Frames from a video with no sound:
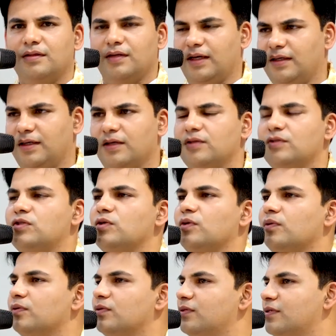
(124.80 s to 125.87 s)
cracking
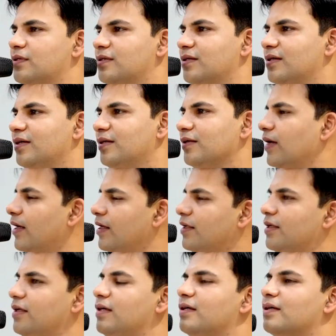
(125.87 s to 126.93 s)
jokes,
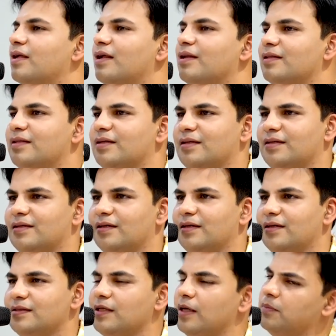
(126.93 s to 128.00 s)
running here and there,
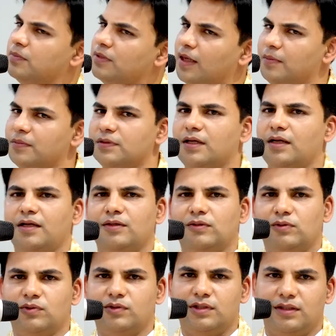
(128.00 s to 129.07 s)
sometime
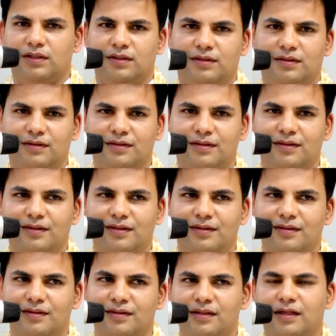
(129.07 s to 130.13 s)
trying to cheat,
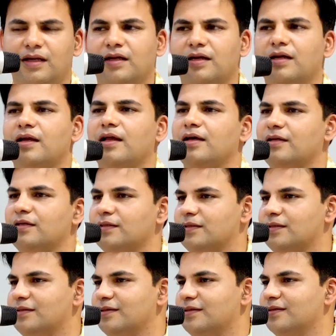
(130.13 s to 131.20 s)
telling
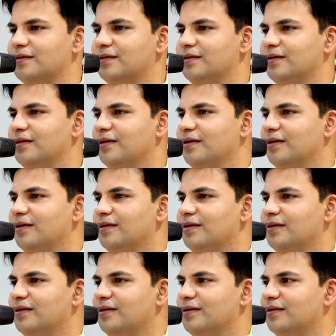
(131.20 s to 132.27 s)
lies.
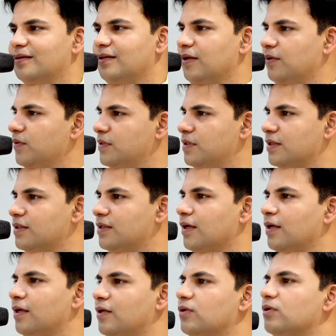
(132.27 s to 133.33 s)
That was the
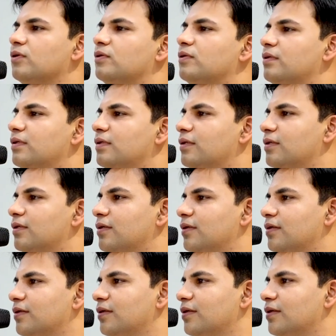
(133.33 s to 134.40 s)
childhood.
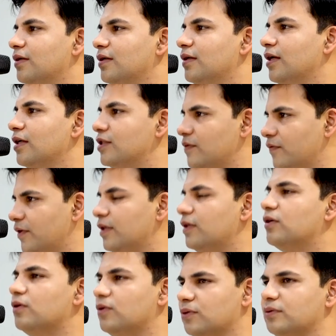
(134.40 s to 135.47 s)
As
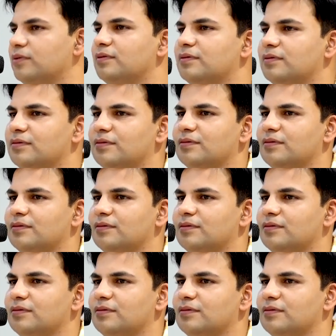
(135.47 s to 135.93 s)
we grew,